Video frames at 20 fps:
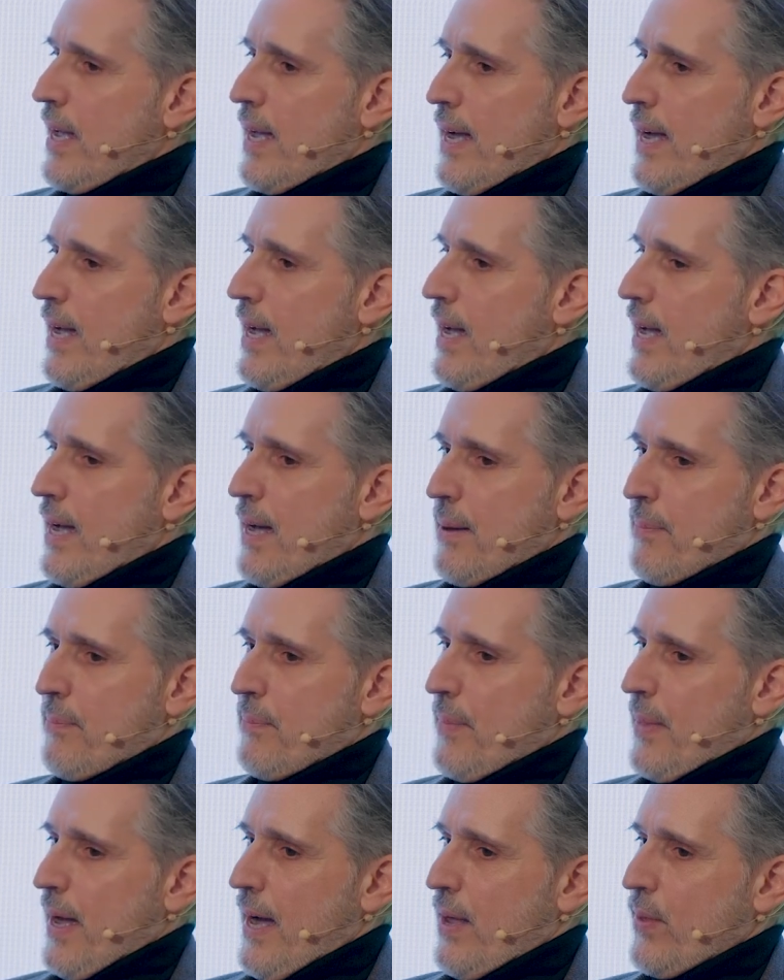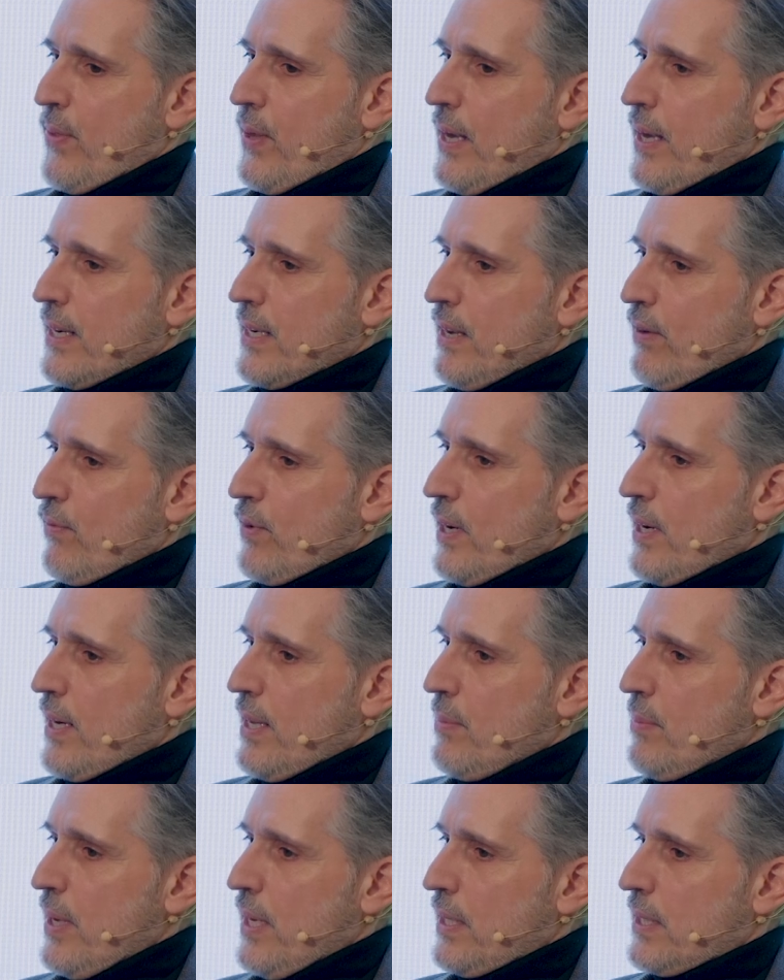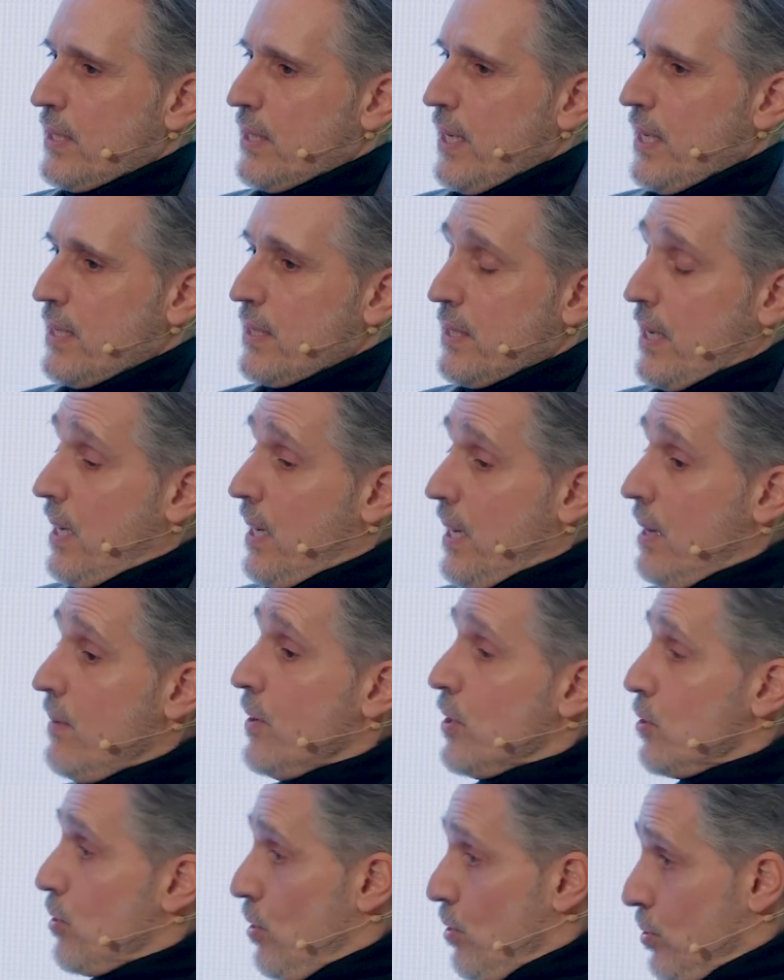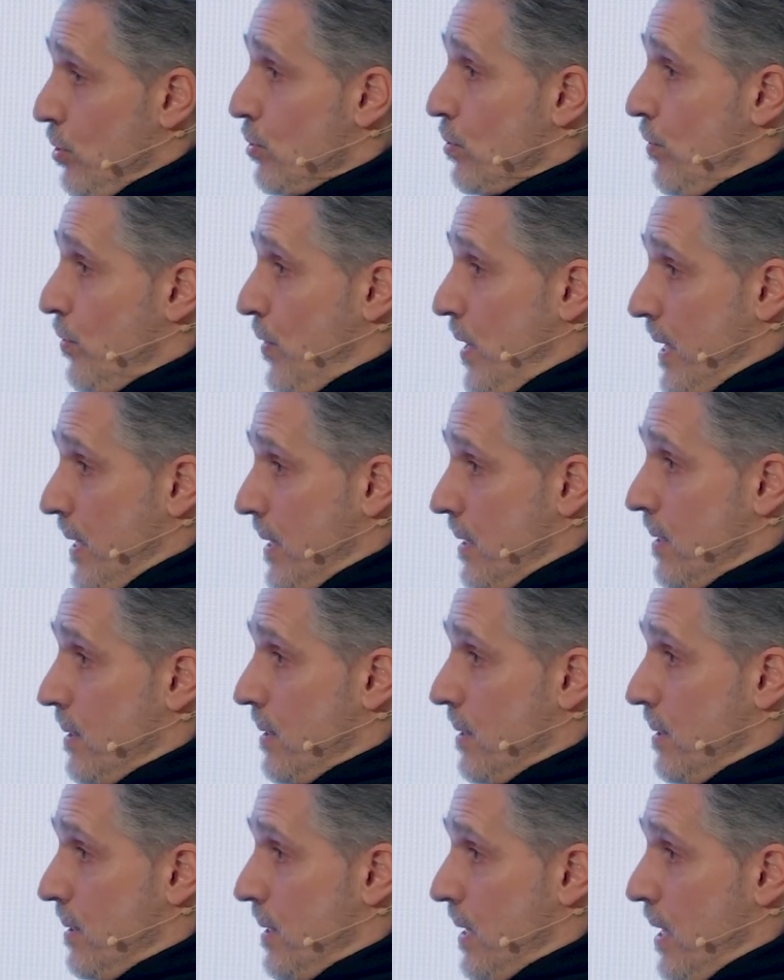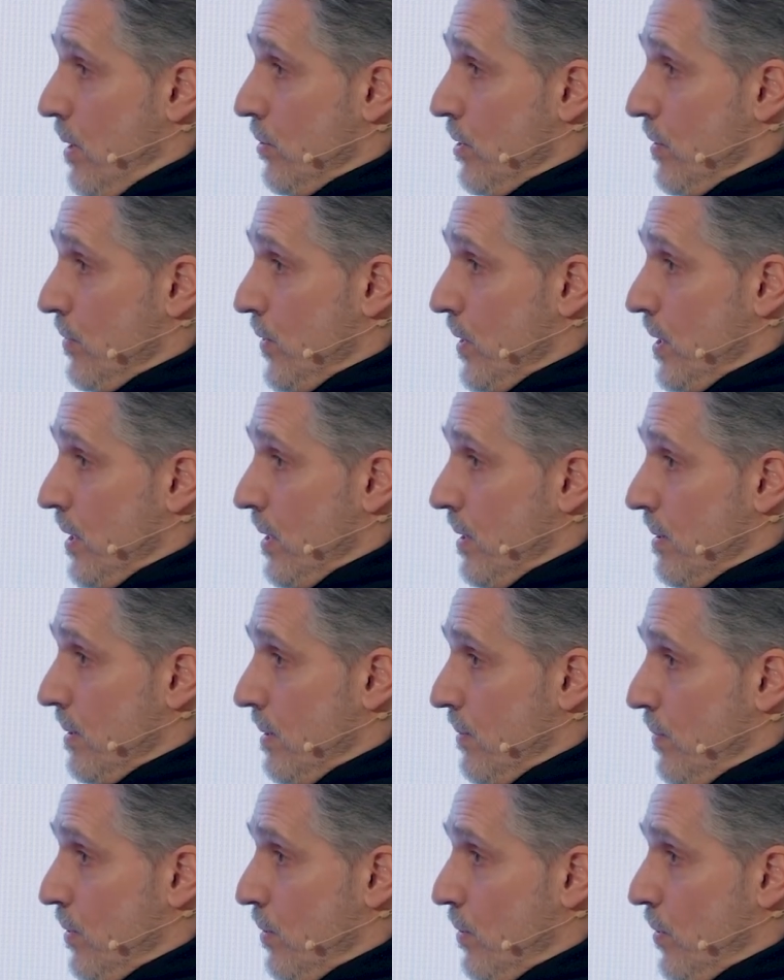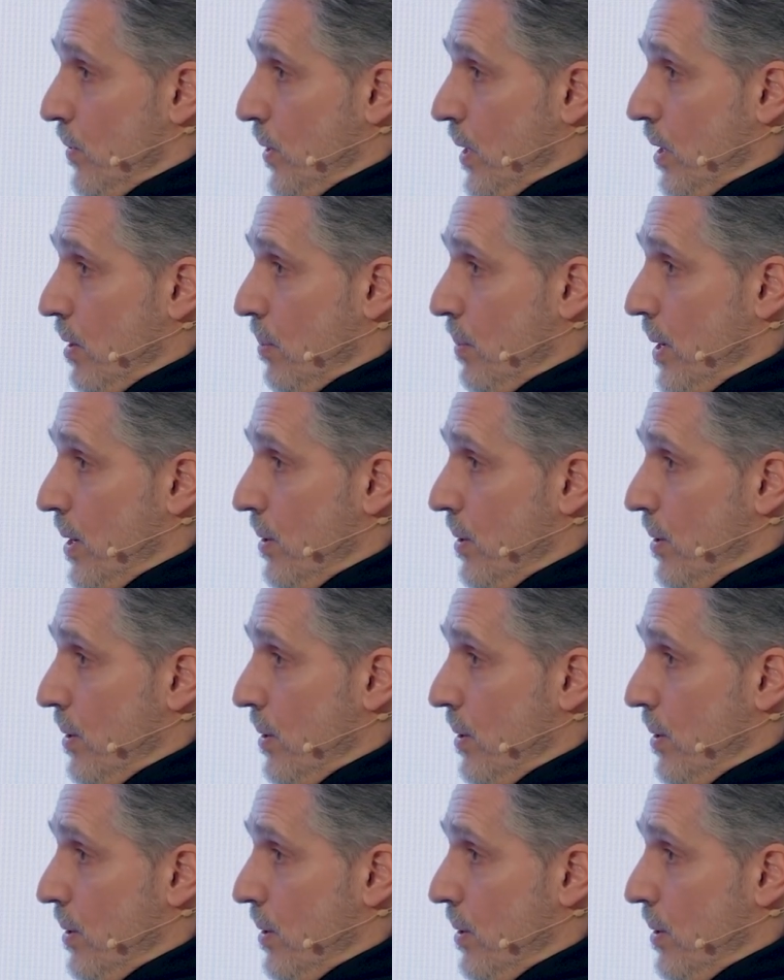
I think it definitely makes sense, and even also to fight counterfeiting, if you think about